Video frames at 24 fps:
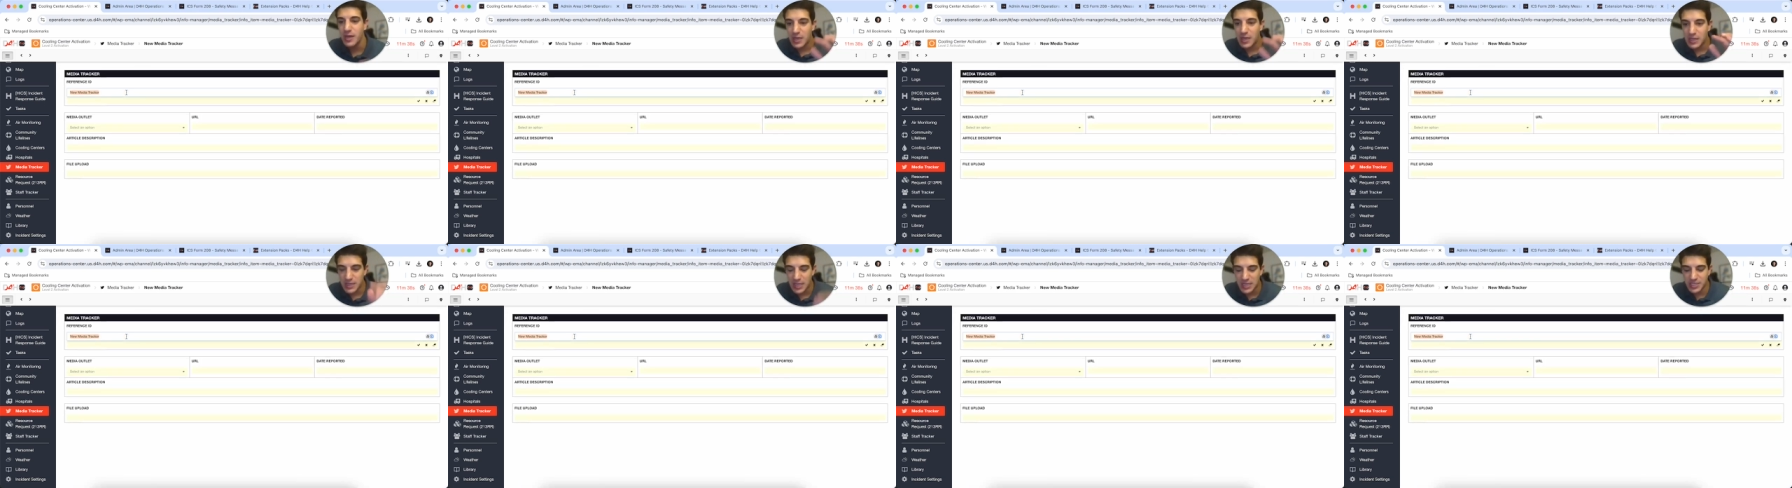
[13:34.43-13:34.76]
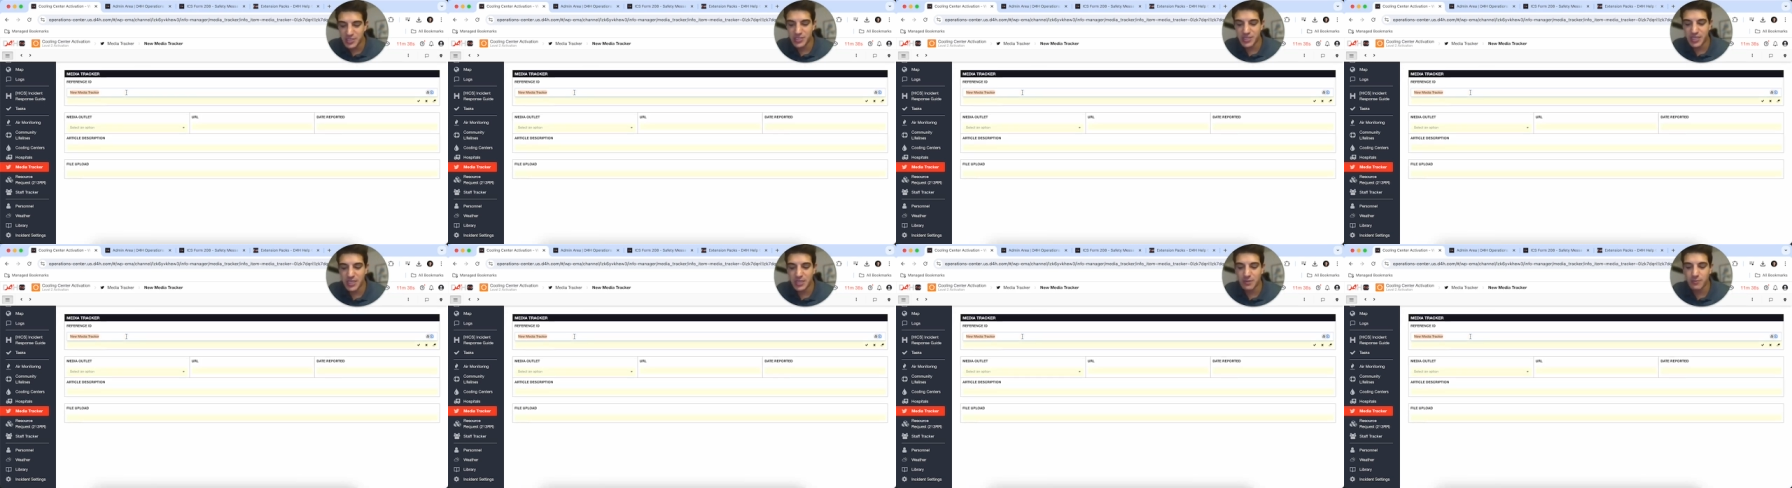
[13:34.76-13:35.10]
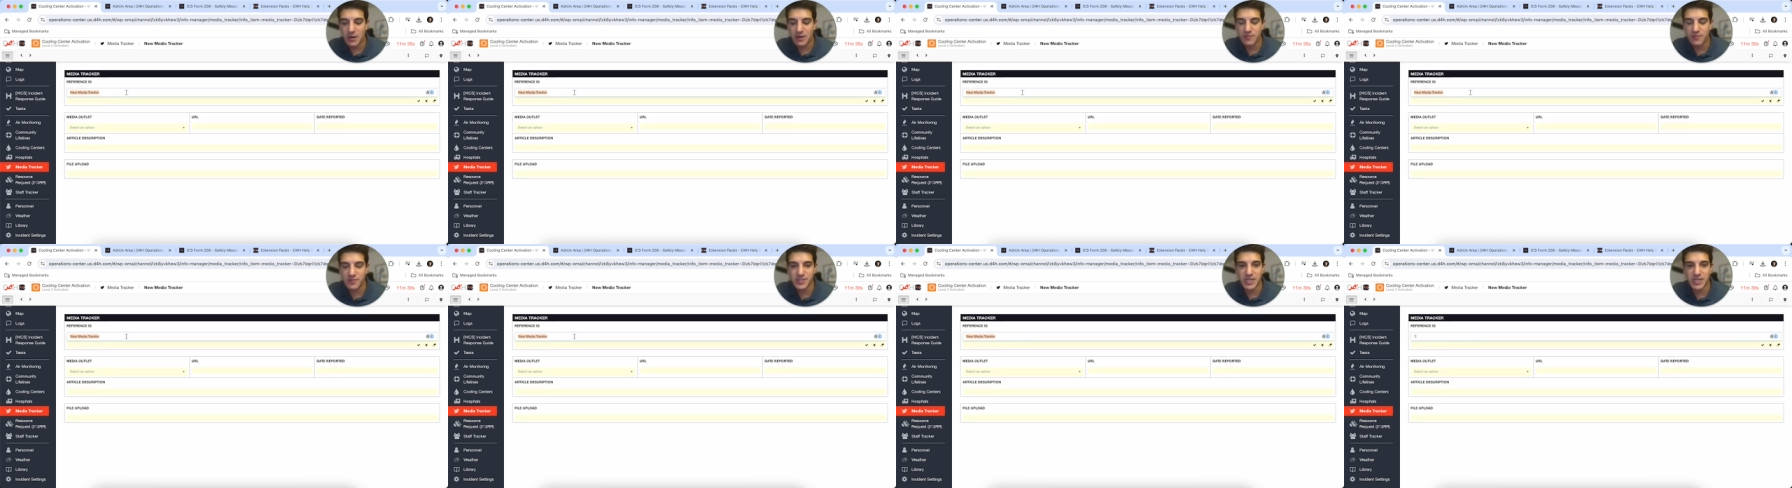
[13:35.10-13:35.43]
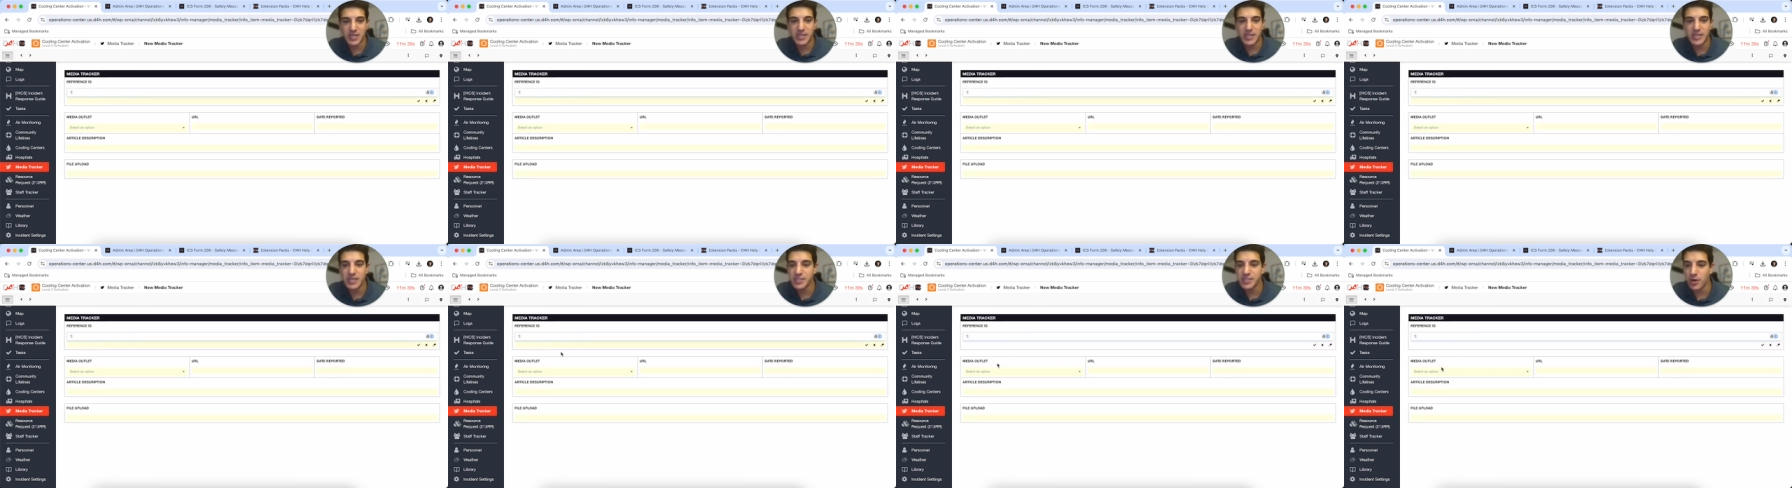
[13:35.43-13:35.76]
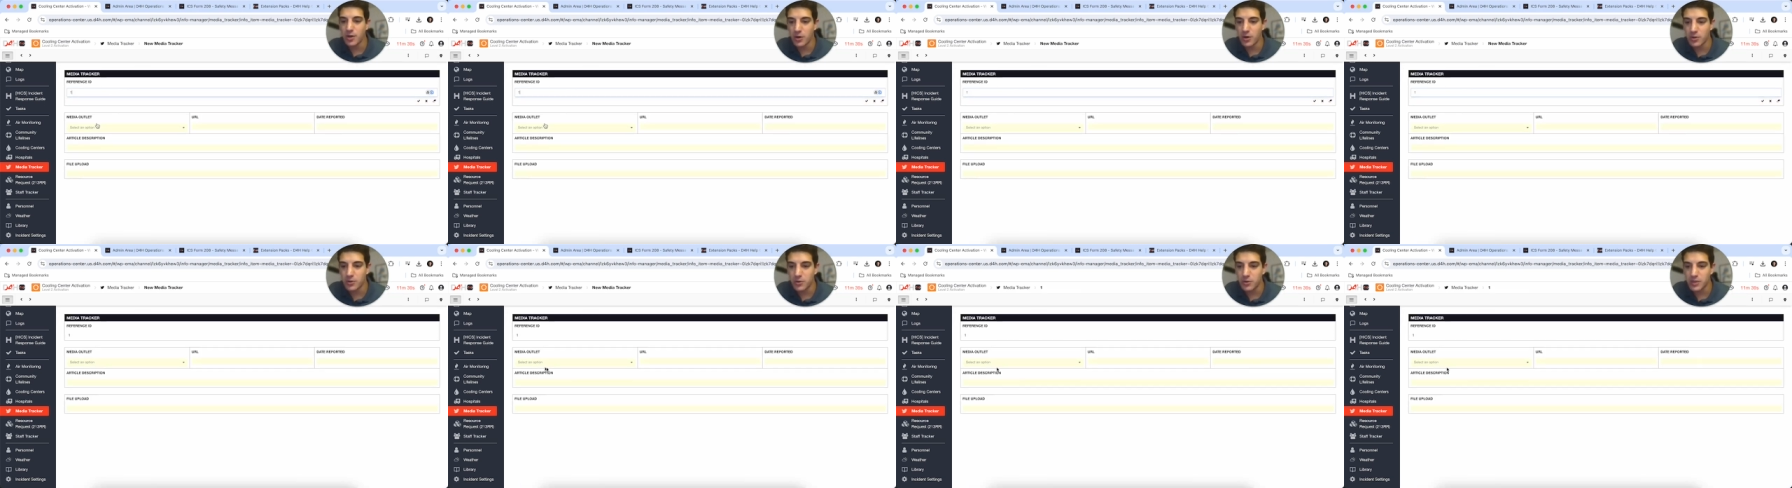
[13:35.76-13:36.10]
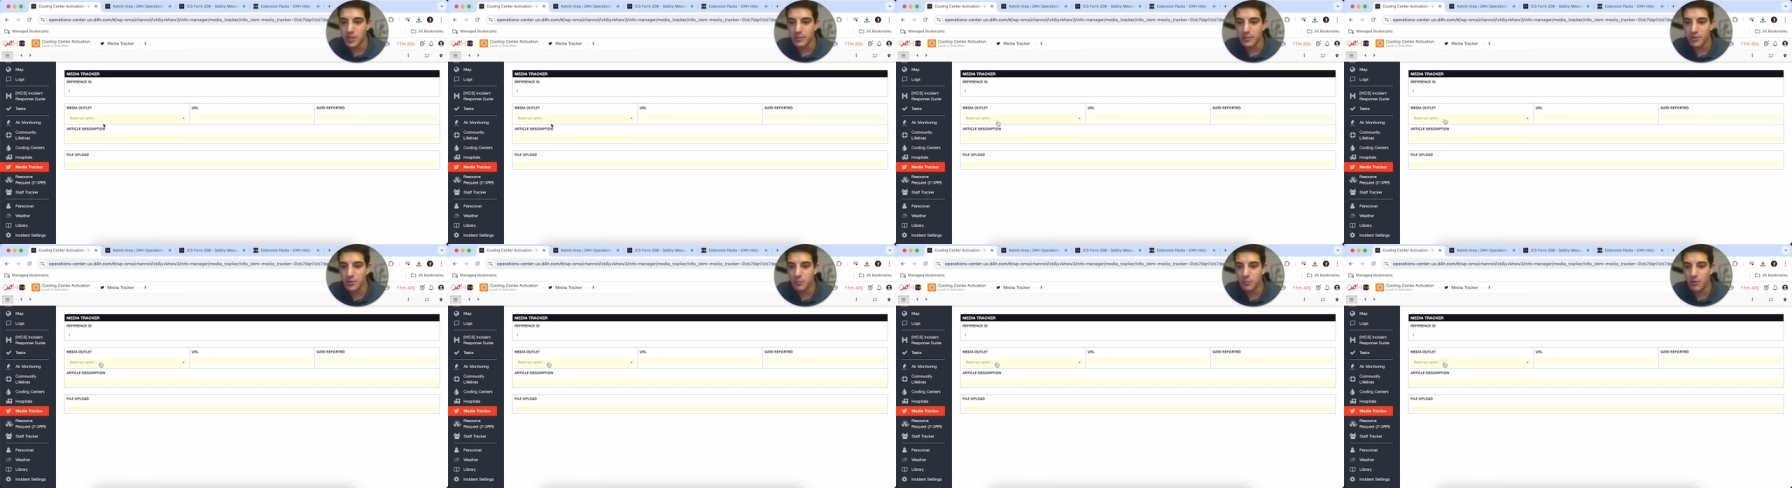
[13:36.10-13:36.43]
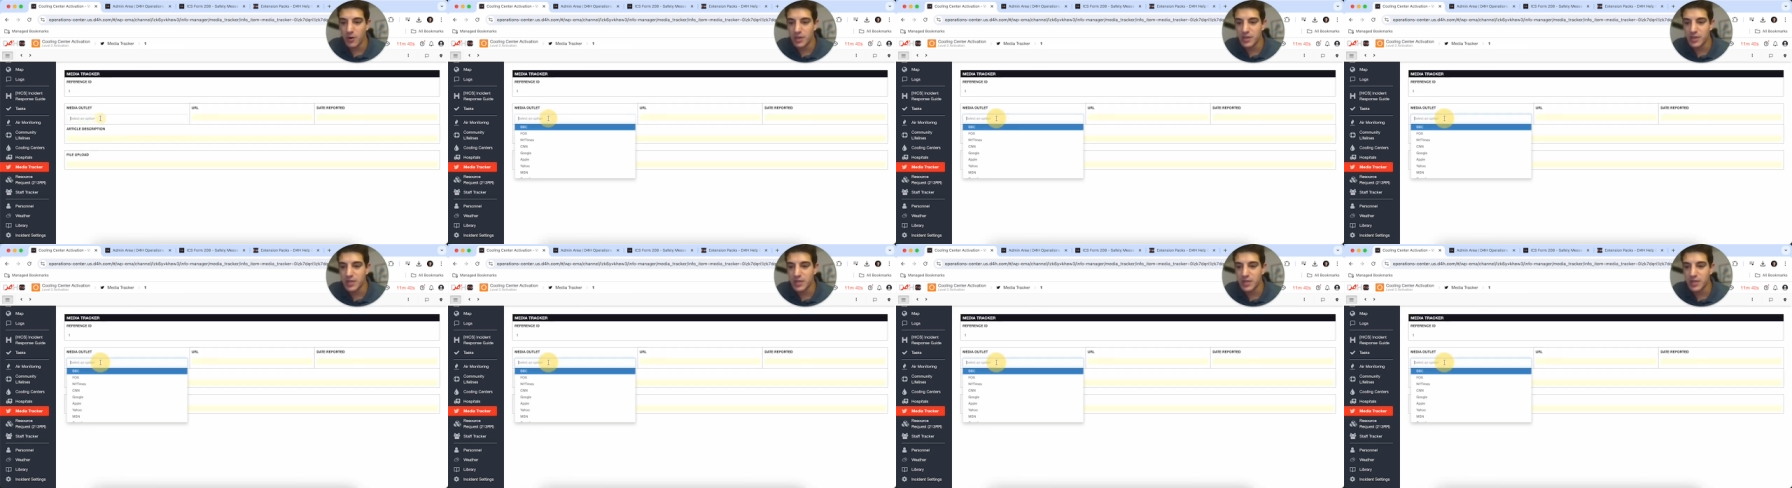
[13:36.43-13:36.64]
Let's just say the reference ID is article number 1.